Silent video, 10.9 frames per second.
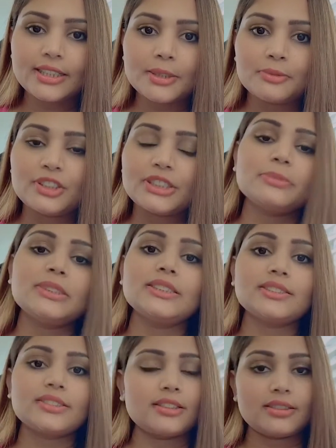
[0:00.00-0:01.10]
which means
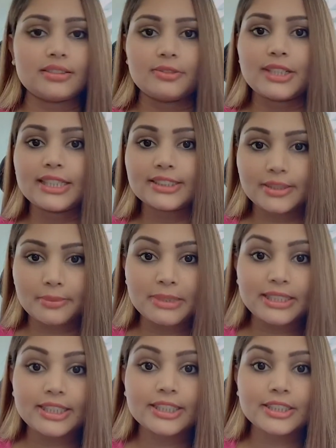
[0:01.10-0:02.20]
when it's a
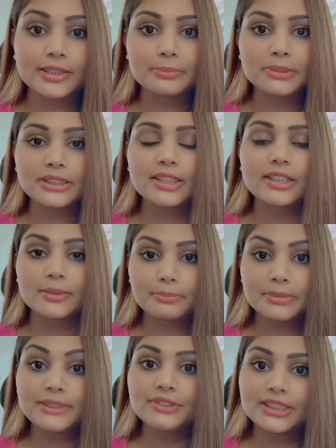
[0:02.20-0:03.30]
mainland company, the company
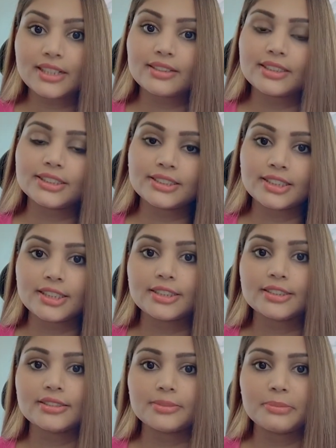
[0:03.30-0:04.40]
which are registered
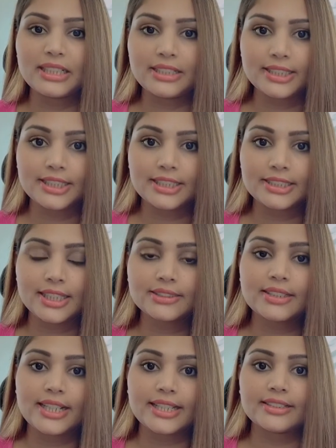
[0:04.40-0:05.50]
in mainland areas
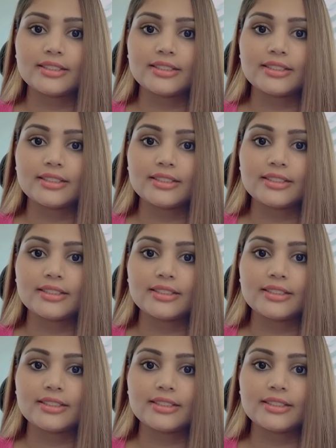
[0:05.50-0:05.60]
like